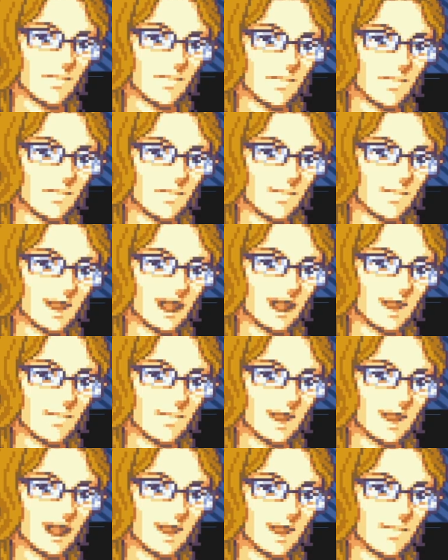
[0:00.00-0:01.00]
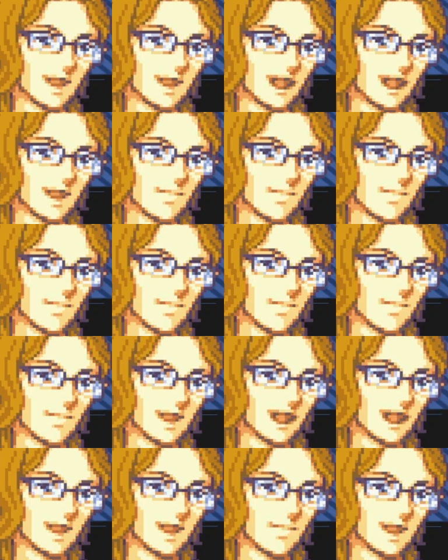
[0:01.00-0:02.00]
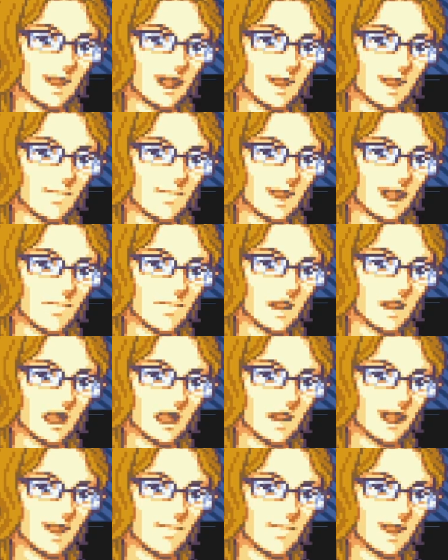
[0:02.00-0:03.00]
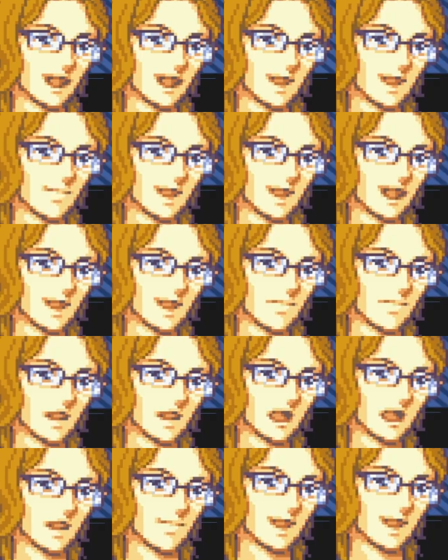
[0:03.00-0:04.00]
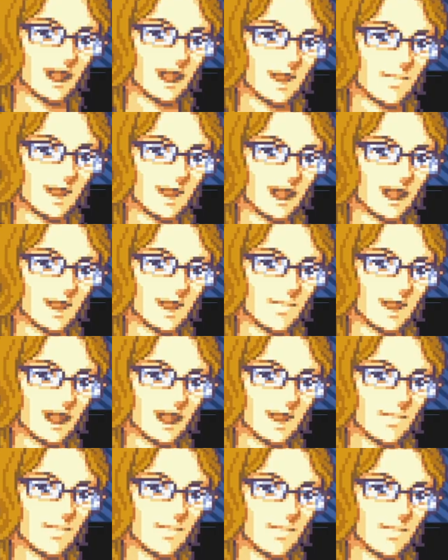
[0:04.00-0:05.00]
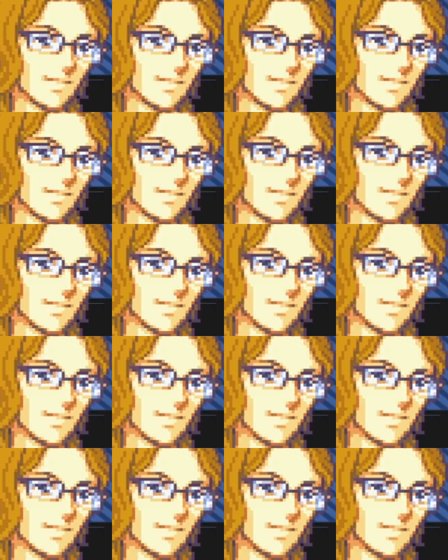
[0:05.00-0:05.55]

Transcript: Ooh, a trinket. Hunter's Locket gives larger window for attempting to heal. Ooh.